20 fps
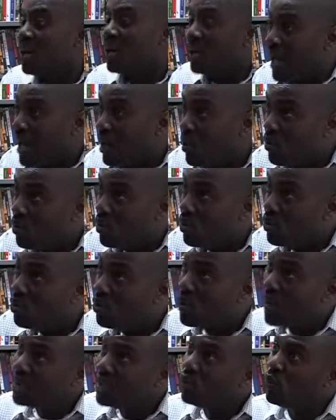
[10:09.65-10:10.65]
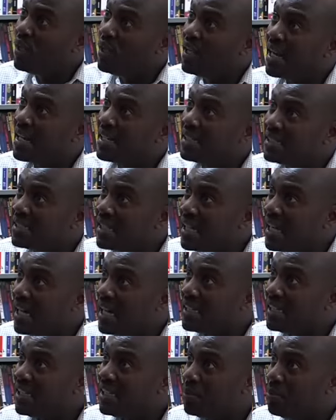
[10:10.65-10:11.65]
Now, what we can say
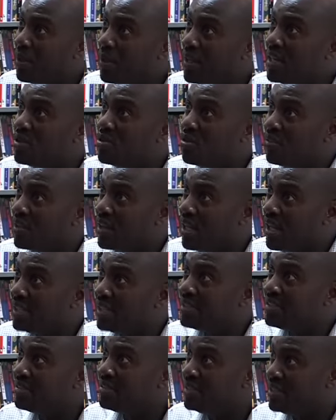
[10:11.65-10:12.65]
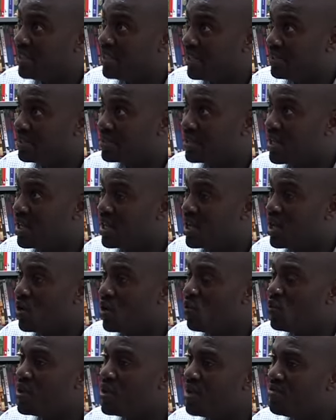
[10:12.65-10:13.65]
at Independent over the last 3 years,
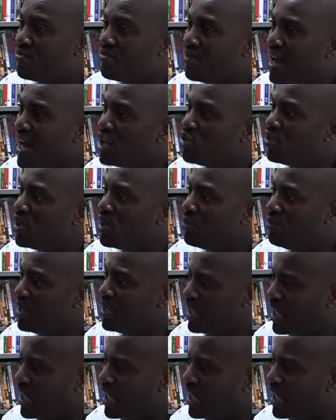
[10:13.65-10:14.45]
we have actually been